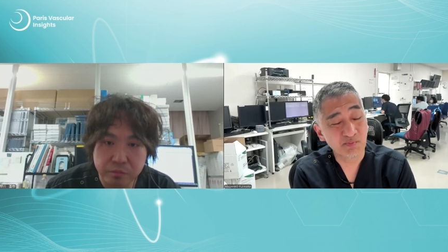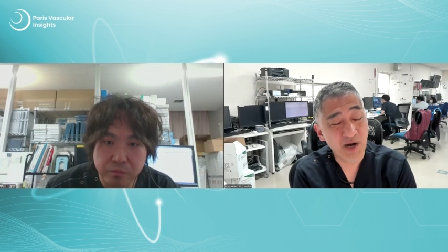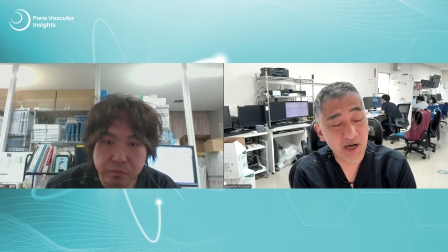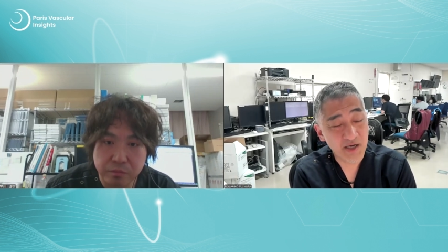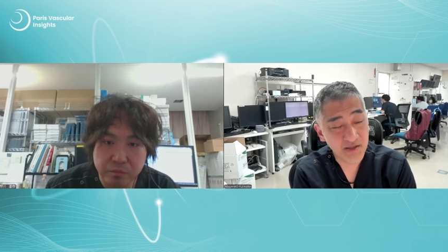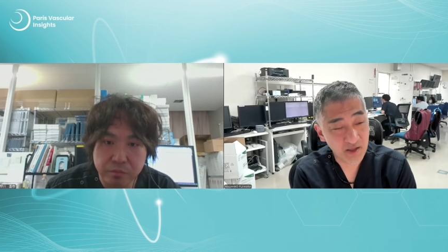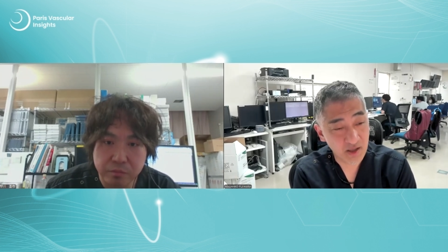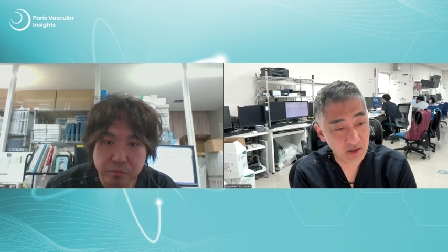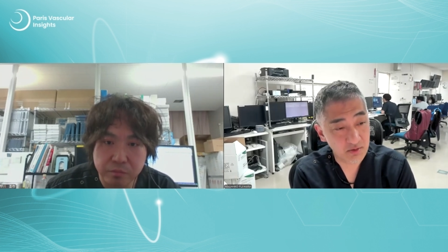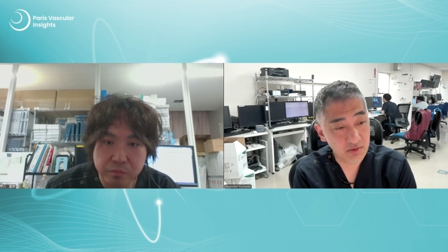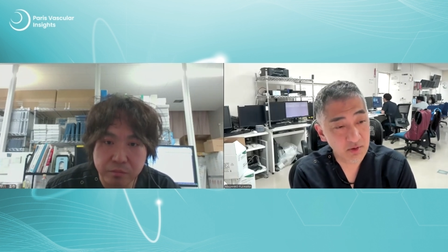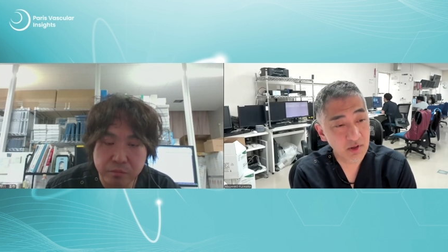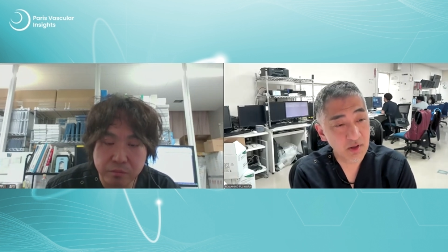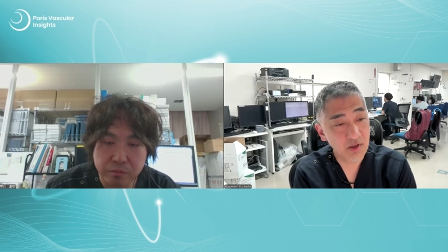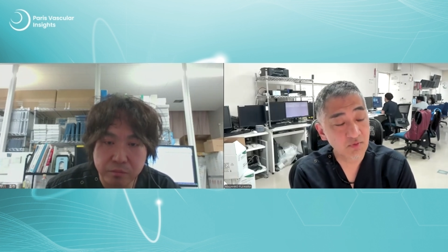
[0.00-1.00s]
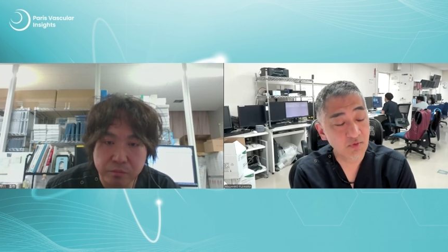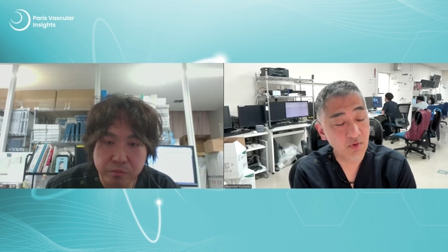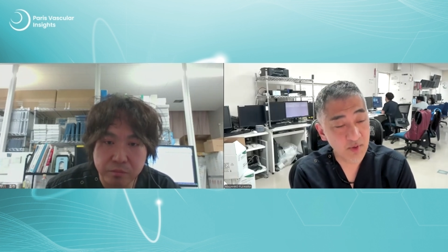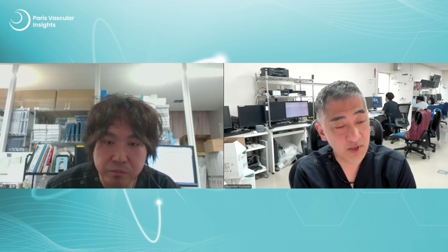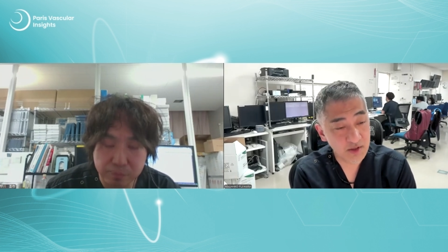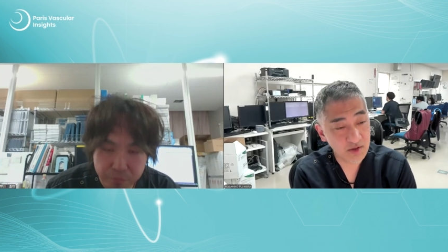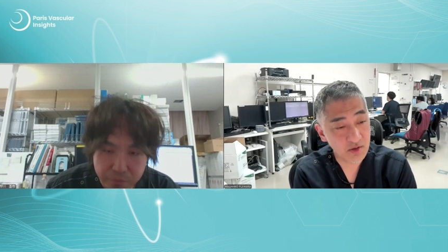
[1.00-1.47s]
Speaker 1: vital
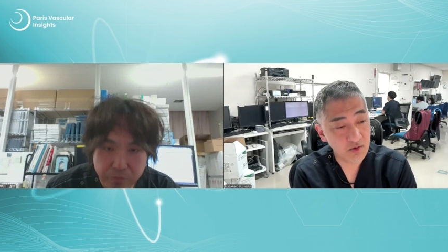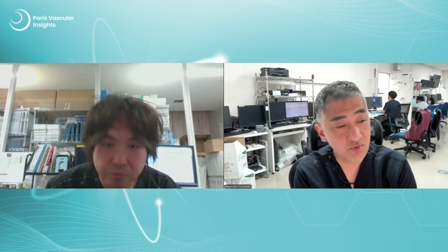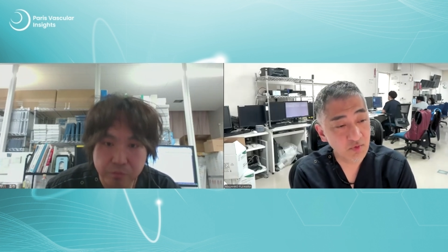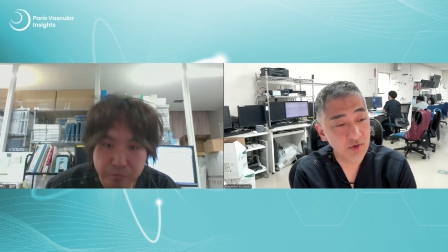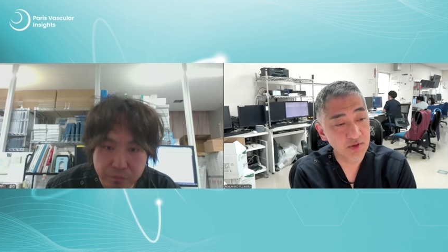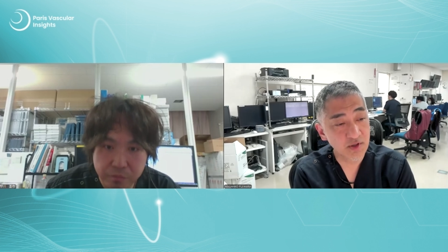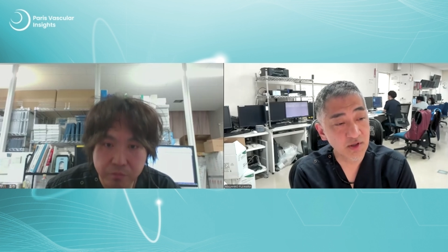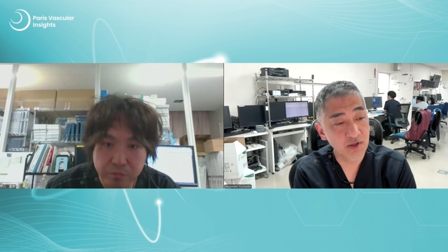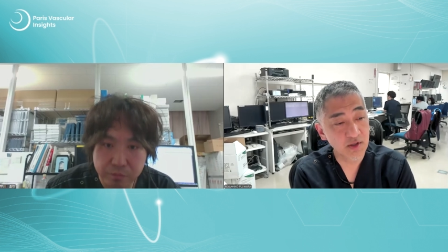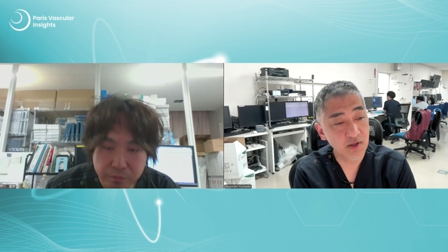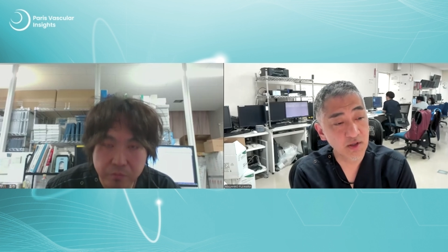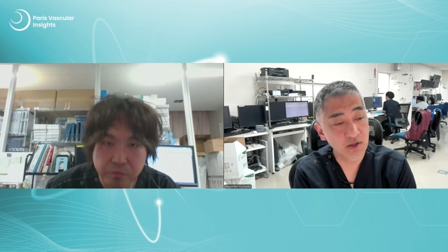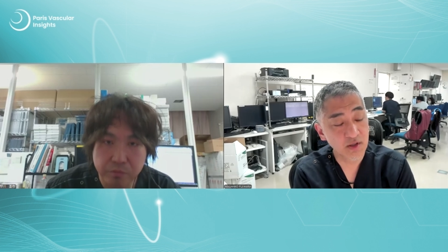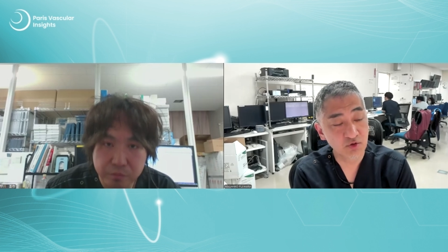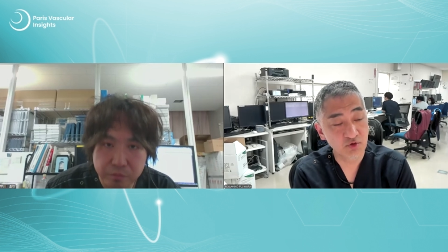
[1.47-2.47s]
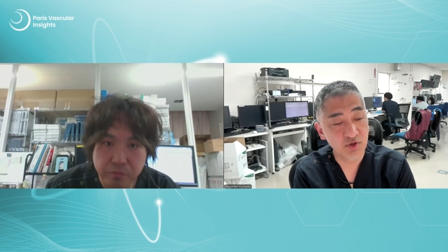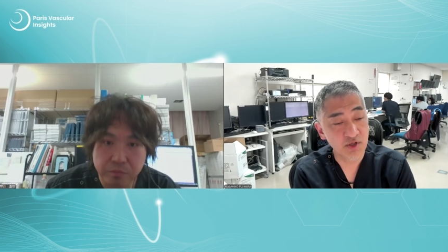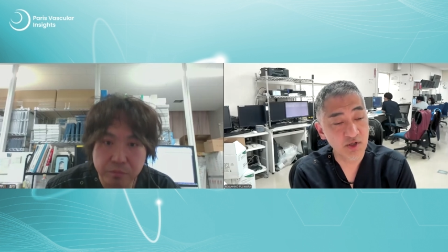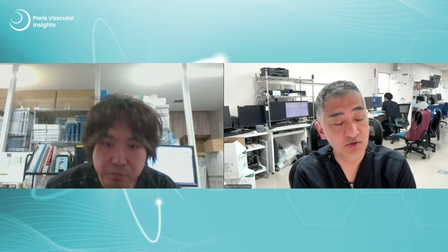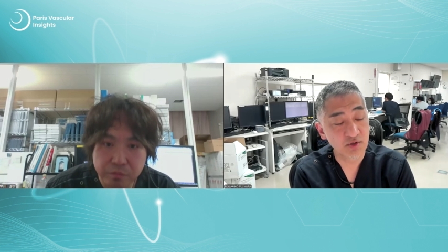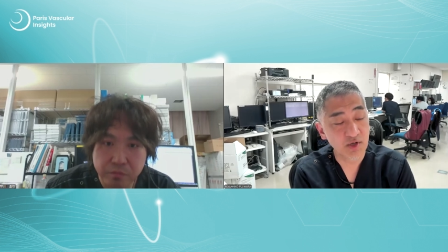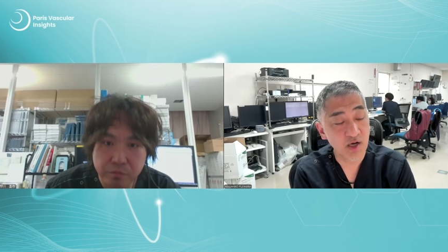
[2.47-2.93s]
information for the
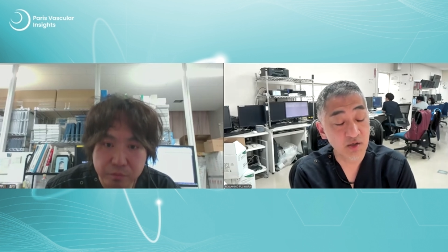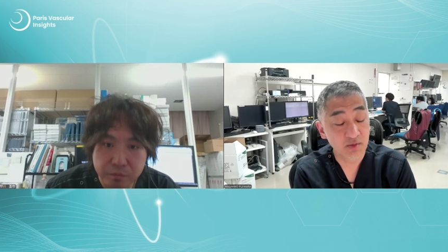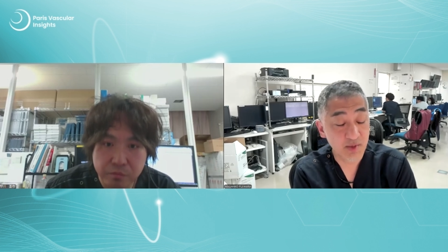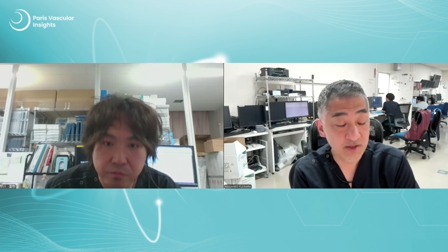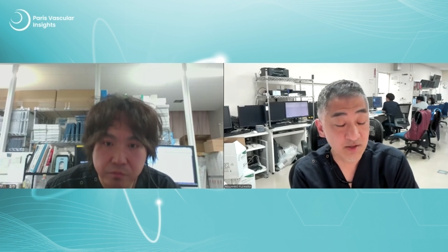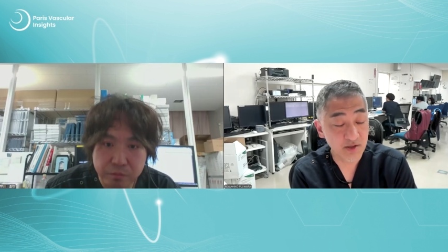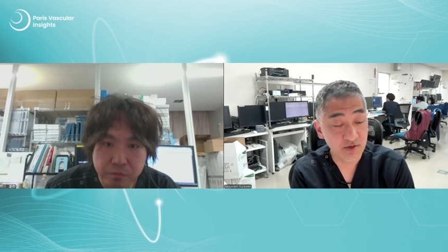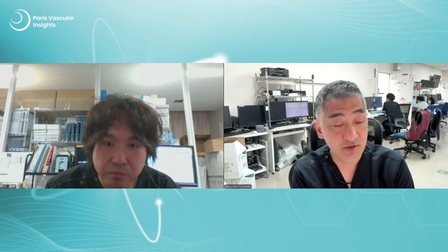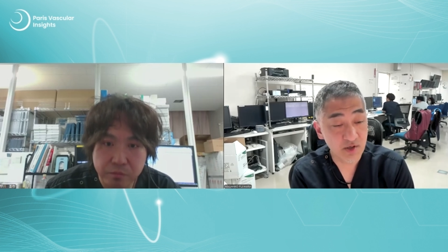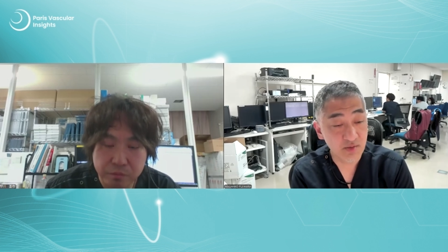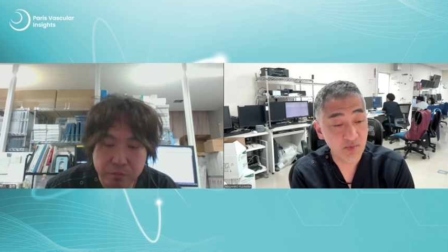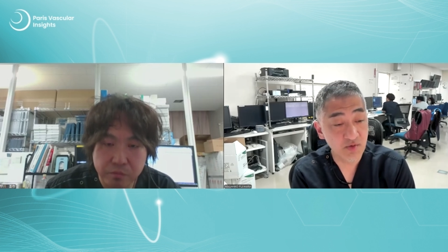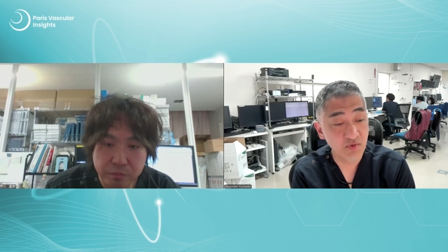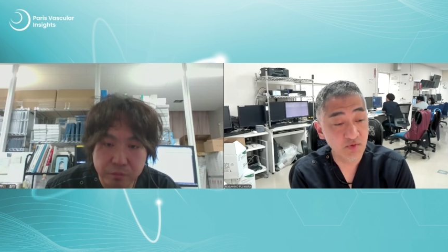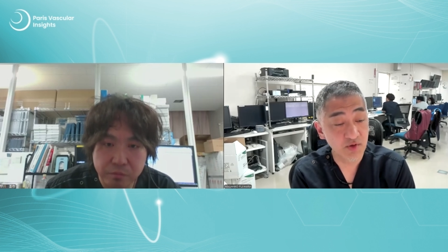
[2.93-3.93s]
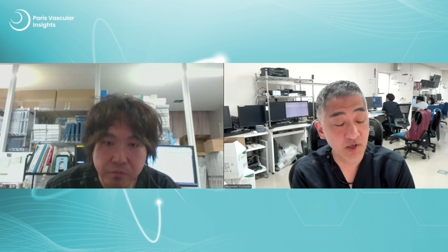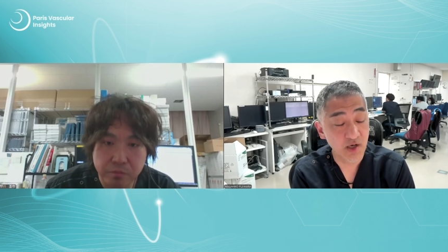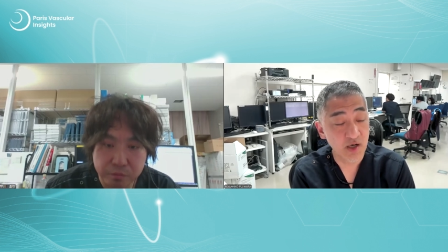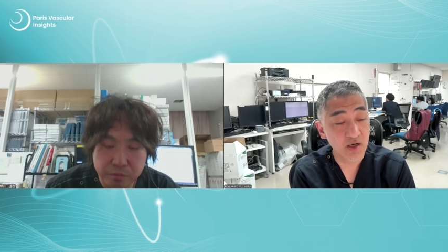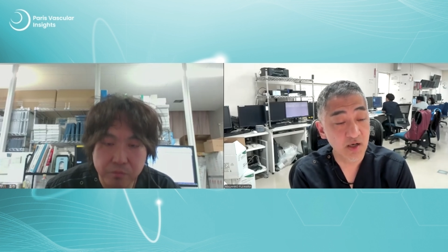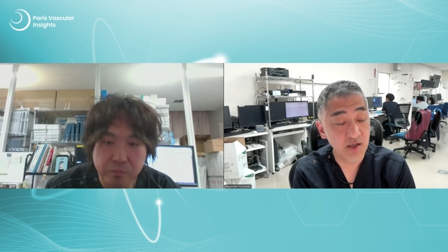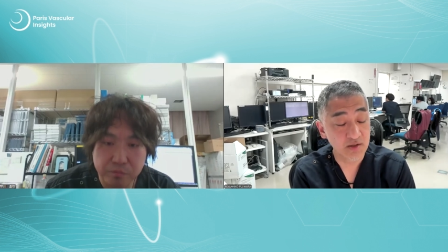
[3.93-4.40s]
treating the endovascular therapy for
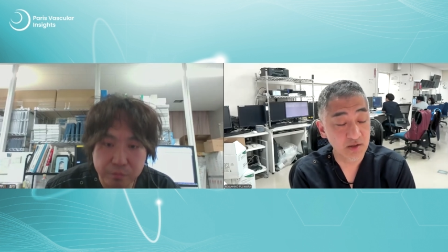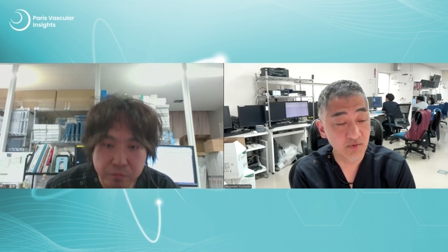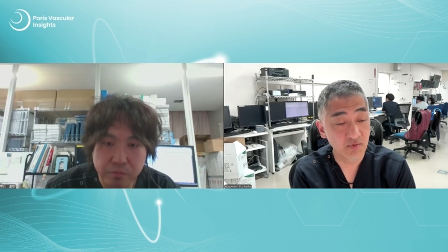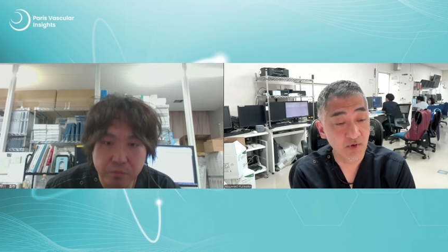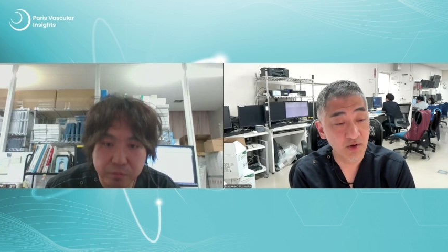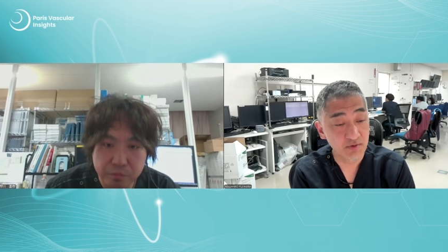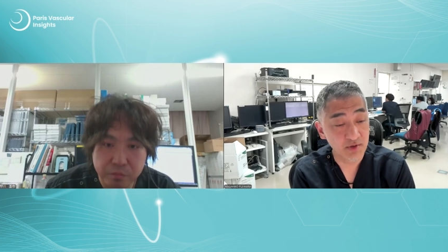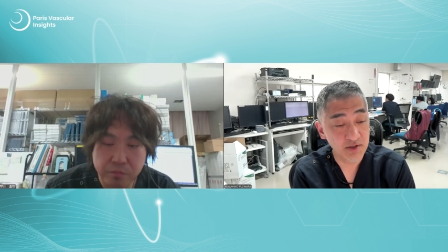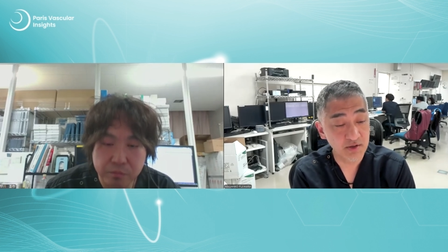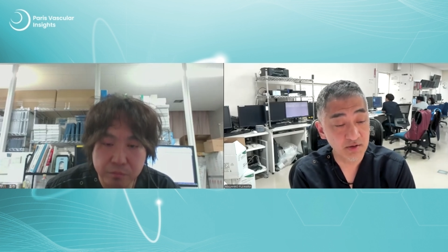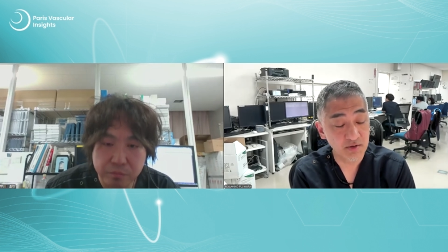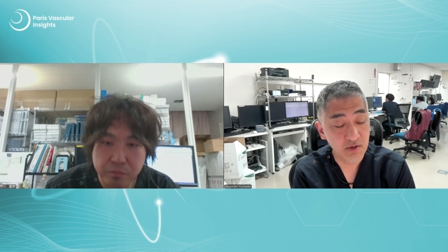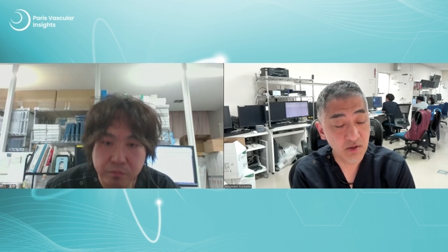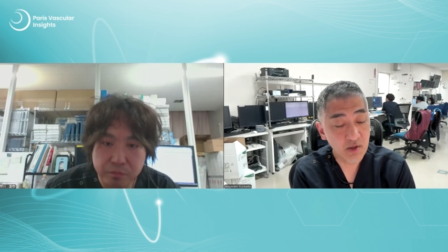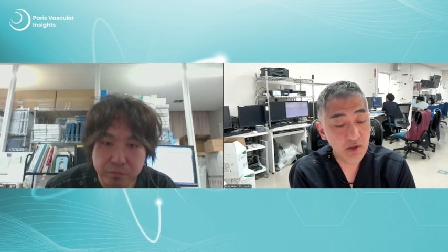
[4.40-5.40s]
the SFA regions.